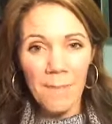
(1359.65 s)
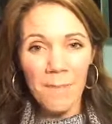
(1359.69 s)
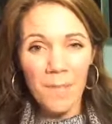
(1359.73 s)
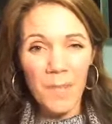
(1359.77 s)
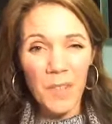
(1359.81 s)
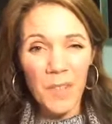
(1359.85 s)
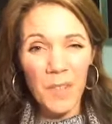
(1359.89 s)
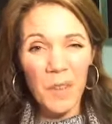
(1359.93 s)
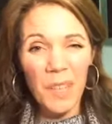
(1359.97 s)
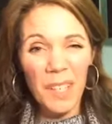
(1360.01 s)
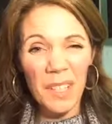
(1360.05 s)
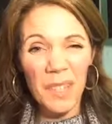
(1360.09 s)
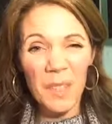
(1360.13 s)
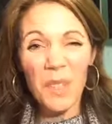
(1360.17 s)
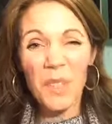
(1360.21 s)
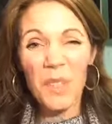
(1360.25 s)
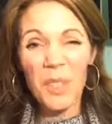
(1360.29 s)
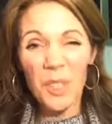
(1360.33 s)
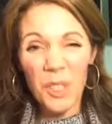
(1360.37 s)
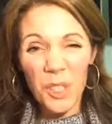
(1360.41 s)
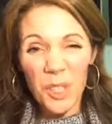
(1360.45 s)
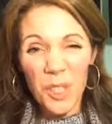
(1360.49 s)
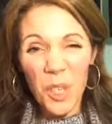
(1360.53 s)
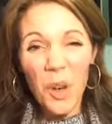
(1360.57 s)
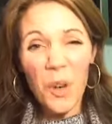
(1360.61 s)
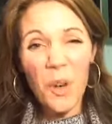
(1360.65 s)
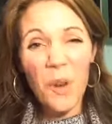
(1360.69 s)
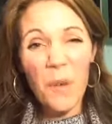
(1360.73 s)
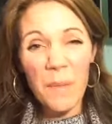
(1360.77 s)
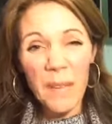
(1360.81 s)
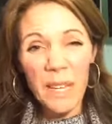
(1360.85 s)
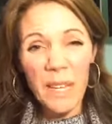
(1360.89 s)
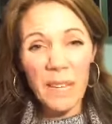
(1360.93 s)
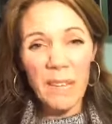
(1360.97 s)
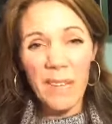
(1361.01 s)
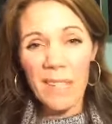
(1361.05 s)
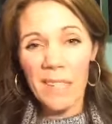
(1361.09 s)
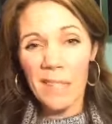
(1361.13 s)
You get so
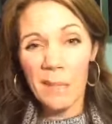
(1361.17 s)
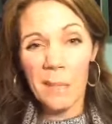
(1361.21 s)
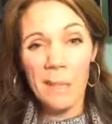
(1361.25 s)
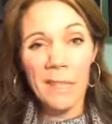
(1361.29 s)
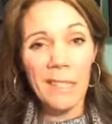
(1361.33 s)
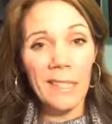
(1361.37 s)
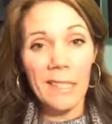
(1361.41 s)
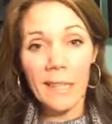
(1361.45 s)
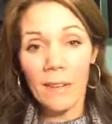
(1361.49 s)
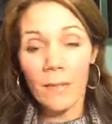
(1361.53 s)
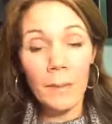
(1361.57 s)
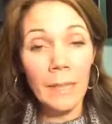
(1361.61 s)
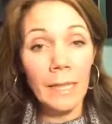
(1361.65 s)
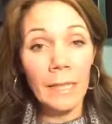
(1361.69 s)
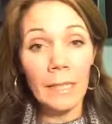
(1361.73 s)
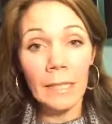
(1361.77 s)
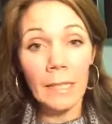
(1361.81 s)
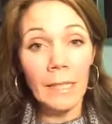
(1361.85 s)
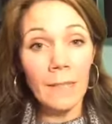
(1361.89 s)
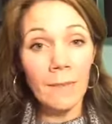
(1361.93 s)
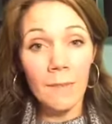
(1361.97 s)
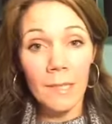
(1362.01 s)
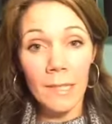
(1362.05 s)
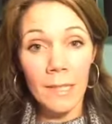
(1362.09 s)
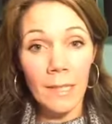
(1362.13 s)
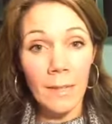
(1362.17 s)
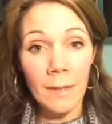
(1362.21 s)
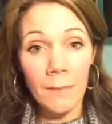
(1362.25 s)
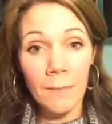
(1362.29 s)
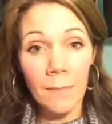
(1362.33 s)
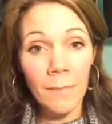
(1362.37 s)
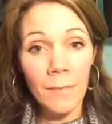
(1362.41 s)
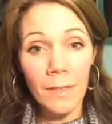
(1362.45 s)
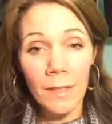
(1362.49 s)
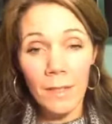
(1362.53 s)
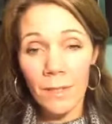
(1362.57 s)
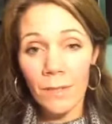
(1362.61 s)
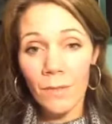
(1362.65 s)
many recipes and everybody loves them.
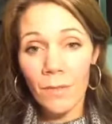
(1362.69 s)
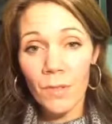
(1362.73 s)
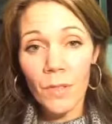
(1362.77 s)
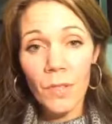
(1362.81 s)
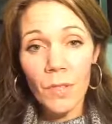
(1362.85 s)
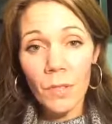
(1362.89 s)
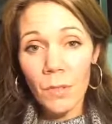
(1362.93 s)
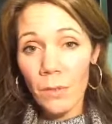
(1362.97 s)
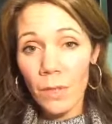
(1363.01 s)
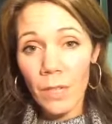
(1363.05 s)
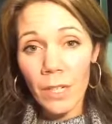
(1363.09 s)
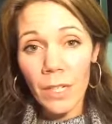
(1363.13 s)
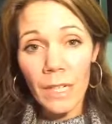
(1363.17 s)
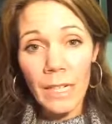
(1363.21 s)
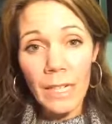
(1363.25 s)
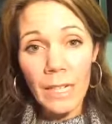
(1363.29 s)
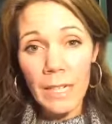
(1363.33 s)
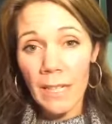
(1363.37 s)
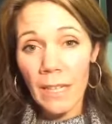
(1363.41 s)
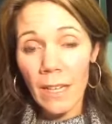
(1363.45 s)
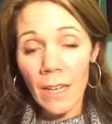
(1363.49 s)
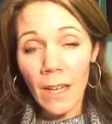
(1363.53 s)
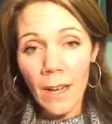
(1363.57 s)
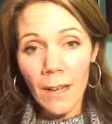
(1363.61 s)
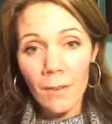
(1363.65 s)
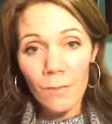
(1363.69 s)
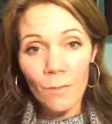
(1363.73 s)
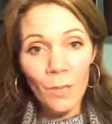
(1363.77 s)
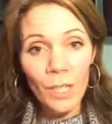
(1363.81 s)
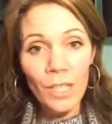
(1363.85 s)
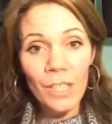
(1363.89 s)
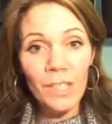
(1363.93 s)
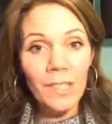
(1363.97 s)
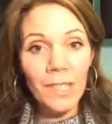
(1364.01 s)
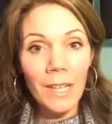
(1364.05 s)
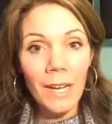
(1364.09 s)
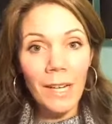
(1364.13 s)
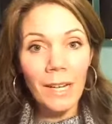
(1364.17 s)
They're so good. And we
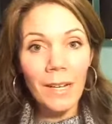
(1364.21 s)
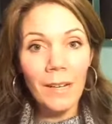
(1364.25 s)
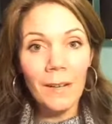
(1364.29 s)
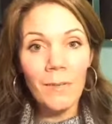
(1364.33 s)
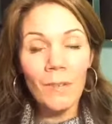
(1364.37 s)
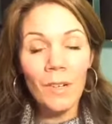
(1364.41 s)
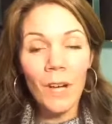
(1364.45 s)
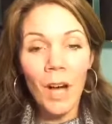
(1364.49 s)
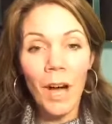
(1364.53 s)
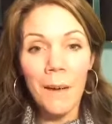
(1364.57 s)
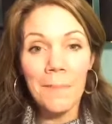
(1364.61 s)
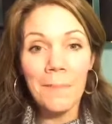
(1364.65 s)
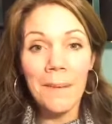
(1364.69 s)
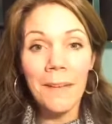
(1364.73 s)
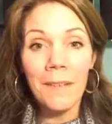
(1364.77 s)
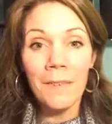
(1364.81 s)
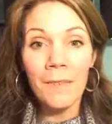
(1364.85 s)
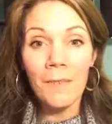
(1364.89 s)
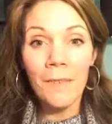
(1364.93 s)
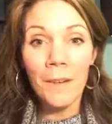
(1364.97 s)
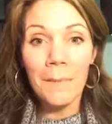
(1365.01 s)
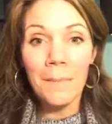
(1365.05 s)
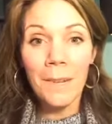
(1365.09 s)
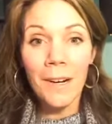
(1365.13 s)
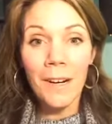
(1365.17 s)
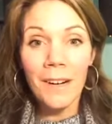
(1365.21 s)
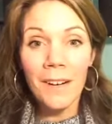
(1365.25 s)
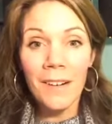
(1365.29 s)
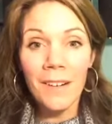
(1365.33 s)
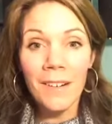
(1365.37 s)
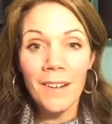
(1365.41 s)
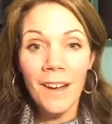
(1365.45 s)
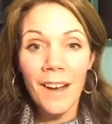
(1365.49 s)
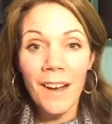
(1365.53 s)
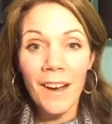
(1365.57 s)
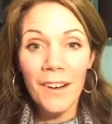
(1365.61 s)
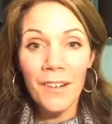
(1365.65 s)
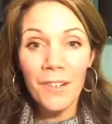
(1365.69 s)
just got a comment from
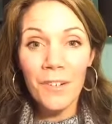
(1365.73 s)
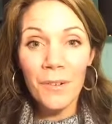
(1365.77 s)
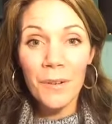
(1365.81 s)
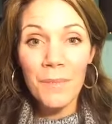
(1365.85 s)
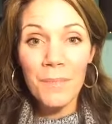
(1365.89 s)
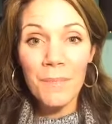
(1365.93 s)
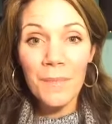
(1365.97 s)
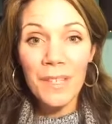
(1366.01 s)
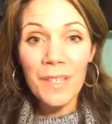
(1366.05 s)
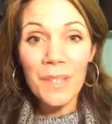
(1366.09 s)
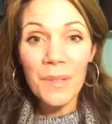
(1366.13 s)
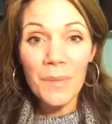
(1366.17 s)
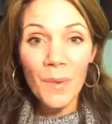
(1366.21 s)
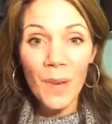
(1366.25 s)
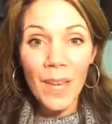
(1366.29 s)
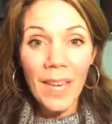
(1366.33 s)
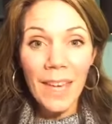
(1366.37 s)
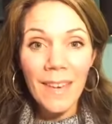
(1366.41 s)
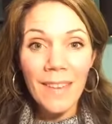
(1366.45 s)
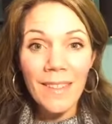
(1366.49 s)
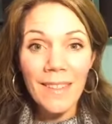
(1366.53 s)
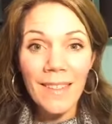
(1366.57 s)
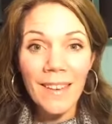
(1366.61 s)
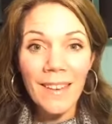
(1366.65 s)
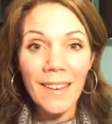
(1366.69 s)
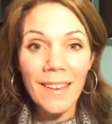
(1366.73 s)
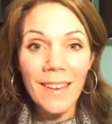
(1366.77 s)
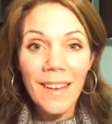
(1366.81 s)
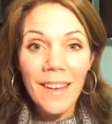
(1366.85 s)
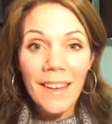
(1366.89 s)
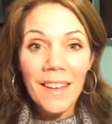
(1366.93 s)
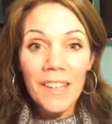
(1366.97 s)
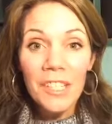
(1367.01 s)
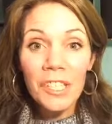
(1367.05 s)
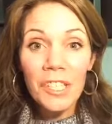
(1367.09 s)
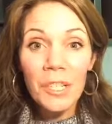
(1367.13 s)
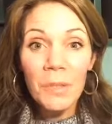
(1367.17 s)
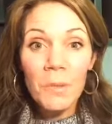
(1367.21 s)
our group this week that
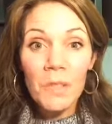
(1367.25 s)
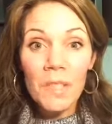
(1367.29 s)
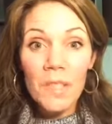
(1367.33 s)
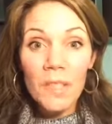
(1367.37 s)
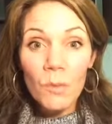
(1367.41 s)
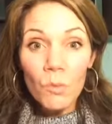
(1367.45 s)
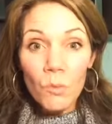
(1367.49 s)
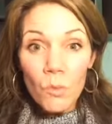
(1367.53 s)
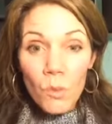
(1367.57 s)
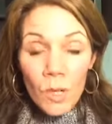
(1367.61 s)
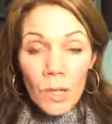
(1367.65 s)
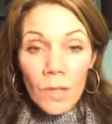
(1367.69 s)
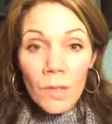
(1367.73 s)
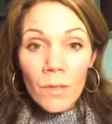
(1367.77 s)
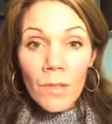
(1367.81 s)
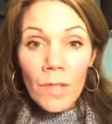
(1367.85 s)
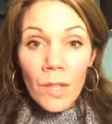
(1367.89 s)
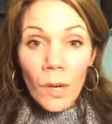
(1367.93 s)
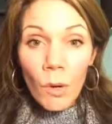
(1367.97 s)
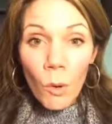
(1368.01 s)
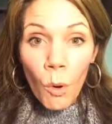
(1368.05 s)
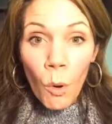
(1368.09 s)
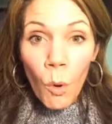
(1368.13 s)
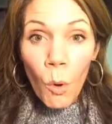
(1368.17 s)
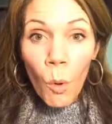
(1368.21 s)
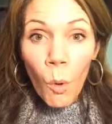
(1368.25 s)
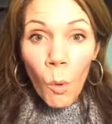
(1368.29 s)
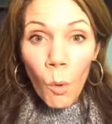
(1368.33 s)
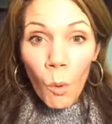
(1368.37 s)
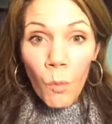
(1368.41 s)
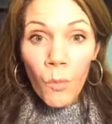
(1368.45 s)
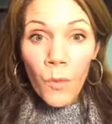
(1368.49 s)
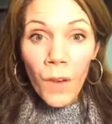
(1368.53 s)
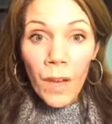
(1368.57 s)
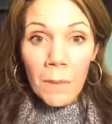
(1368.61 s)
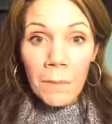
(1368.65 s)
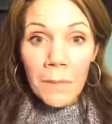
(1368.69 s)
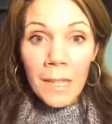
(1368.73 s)
she was thrilled that her whole
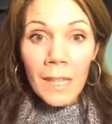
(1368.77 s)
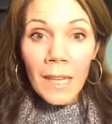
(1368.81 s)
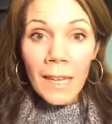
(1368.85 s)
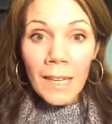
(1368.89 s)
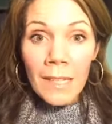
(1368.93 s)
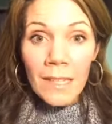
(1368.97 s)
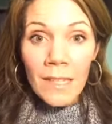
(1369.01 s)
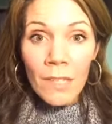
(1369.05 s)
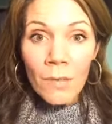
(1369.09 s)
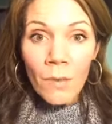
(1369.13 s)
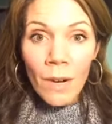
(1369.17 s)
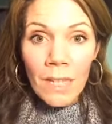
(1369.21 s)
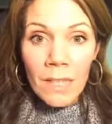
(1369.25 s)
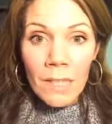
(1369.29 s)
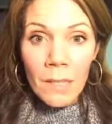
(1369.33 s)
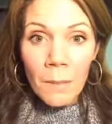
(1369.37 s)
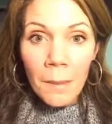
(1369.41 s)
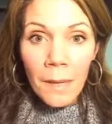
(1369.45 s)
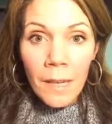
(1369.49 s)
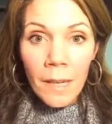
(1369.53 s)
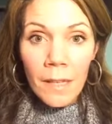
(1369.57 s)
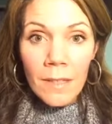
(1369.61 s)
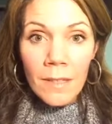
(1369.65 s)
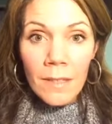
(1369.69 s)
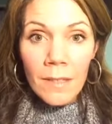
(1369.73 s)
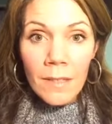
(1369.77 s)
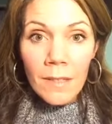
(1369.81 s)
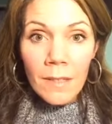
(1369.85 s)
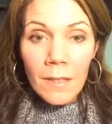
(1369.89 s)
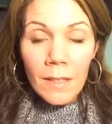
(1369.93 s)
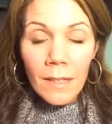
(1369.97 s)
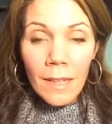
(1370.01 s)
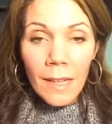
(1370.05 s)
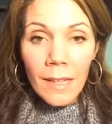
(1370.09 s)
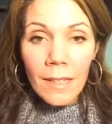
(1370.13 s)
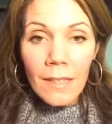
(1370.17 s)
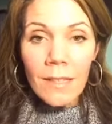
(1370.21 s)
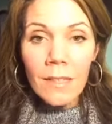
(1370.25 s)
family likes the recipes.
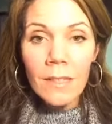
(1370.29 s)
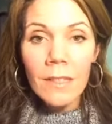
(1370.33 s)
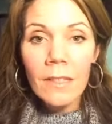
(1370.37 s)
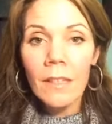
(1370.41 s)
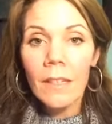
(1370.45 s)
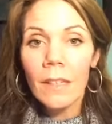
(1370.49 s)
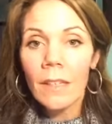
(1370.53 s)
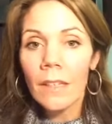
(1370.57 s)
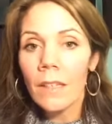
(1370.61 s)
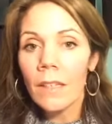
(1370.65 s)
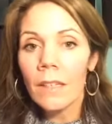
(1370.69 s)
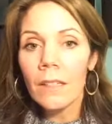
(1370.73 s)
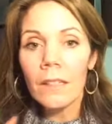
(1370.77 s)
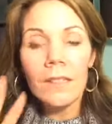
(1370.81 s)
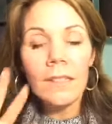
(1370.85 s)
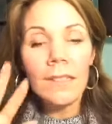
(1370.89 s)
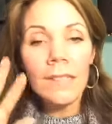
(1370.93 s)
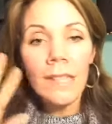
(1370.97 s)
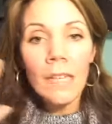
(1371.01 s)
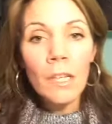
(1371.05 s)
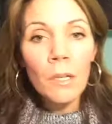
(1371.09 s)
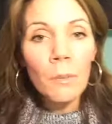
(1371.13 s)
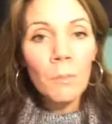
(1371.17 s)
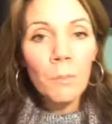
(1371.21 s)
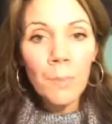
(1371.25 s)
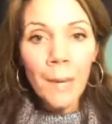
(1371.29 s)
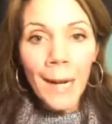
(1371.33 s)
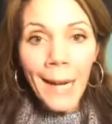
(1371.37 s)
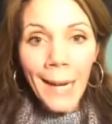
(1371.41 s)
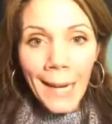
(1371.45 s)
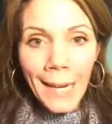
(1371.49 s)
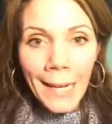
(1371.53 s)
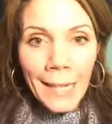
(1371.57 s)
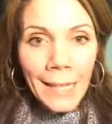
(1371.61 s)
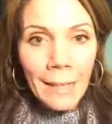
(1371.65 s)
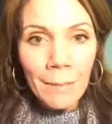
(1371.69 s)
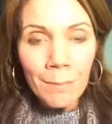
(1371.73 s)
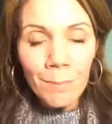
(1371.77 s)
It's say
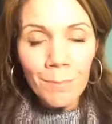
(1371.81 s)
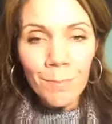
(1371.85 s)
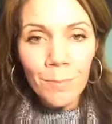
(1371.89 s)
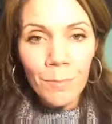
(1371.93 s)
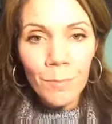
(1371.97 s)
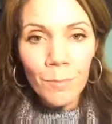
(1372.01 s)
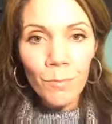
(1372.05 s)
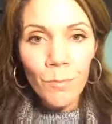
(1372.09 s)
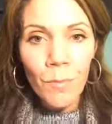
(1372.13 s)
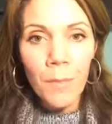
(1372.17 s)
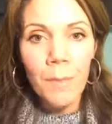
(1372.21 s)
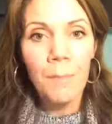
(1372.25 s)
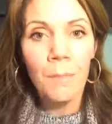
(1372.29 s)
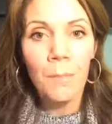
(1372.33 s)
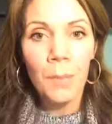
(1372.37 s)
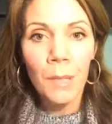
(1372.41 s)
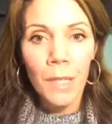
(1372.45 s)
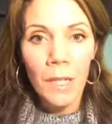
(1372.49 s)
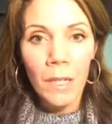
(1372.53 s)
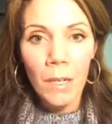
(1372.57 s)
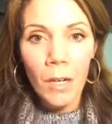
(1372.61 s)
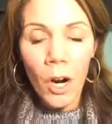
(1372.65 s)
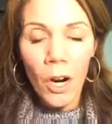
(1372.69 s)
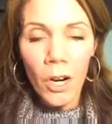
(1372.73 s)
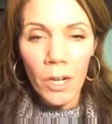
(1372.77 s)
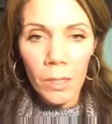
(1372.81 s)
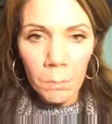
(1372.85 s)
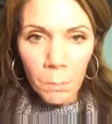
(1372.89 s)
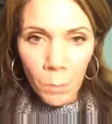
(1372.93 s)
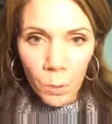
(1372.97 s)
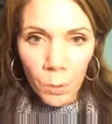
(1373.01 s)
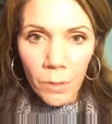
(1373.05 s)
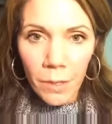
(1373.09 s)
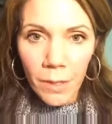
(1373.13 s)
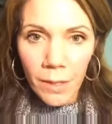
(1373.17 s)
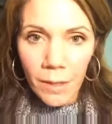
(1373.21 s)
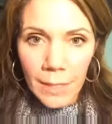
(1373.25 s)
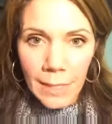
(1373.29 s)
goodbye to putting
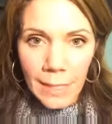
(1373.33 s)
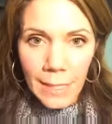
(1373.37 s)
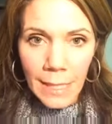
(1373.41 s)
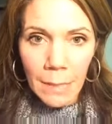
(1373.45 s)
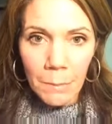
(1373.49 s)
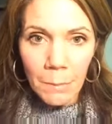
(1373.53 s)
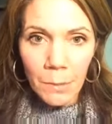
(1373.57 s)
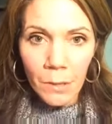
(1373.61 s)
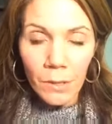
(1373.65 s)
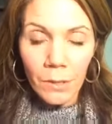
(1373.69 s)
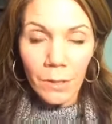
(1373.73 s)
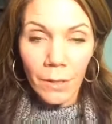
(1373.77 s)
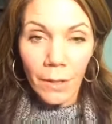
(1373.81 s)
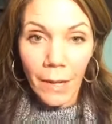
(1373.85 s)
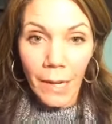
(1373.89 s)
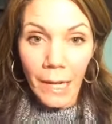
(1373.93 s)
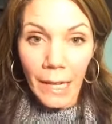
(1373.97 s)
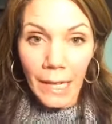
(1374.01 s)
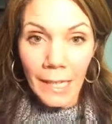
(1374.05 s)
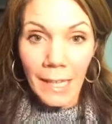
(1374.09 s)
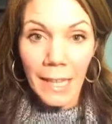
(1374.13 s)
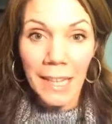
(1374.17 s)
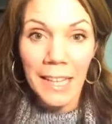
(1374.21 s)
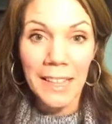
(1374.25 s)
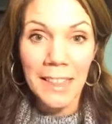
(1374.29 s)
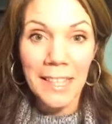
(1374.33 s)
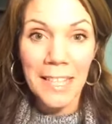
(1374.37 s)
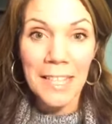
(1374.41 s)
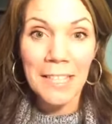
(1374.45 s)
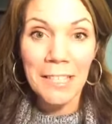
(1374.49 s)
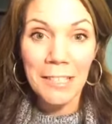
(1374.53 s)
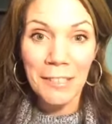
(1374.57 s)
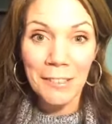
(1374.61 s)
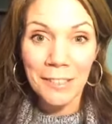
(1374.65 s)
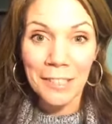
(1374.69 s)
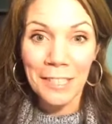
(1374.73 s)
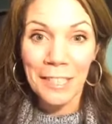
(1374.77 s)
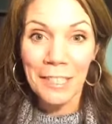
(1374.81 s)
cardboard on the table, okay? These
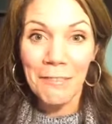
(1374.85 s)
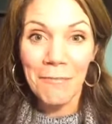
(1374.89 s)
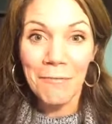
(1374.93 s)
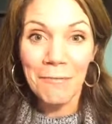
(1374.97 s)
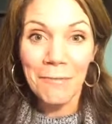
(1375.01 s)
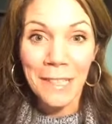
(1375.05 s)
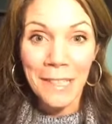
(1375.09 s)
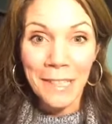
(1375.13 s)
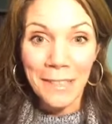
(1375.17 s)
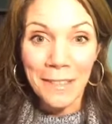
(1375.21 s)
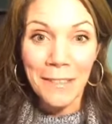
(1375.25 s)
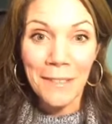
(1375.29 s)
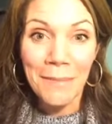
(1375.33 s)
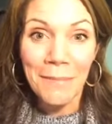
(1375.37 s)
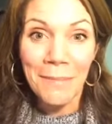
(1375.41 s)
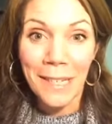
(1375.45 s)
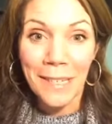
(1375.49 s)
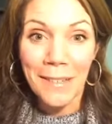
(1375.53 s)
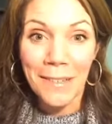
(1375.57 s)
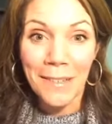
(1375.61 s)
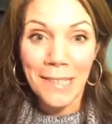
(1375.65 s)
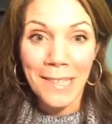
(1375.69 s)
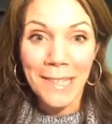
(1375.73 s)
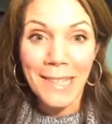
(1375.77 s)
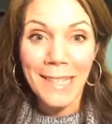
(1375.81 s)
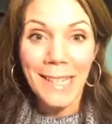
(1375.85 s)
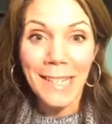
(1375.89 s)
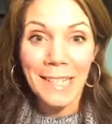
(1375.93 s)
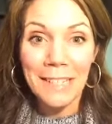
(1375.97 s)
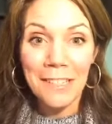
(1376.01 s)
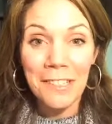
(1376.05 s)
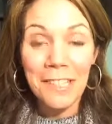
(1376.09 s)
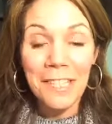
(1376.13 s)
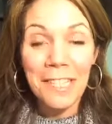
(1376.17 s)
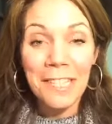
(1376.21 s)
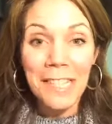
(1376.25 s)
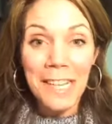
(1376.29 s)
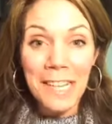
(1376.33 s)
are like real meals that
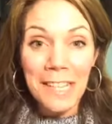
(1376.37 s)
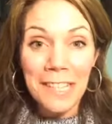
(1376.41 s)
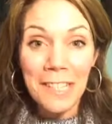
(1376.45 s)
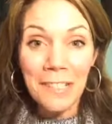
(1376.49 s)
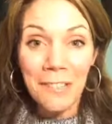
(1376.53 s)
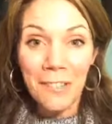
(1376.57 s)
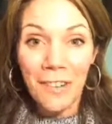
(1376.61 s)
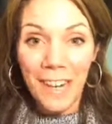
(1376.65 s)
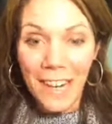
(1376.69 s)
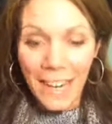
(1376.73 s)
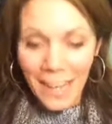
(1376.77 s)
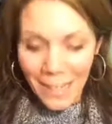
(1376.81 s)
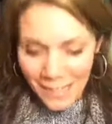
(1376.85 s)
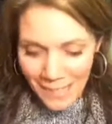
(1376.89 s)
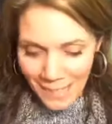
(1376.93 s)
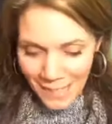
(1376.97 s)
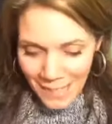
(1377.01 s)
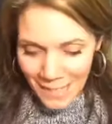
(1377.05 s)
actually taste great.